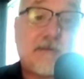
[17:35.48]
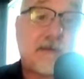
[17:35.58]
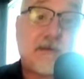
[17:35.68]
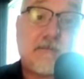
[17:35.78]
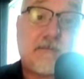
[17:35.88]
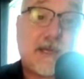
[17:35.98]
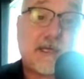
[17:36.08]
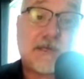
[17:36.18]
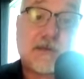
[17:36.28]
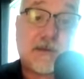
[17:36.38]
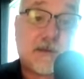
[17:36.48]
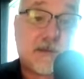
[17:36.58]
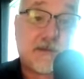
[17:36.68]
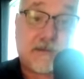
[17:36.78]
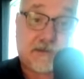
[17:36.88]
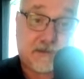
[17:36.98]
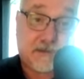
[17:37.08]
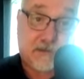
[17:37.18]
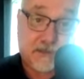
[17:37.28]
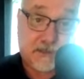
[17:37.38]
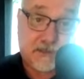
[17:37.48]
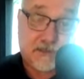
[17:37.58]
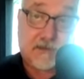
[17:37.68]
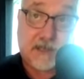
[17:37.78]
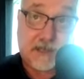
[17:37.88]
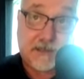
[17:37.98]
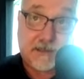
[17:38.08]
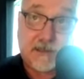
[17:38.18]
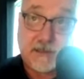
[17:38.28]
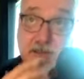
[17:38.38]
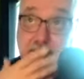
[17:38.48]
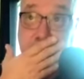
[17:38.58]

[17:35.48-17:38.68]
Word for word: and compassion and all these other traditions that I teach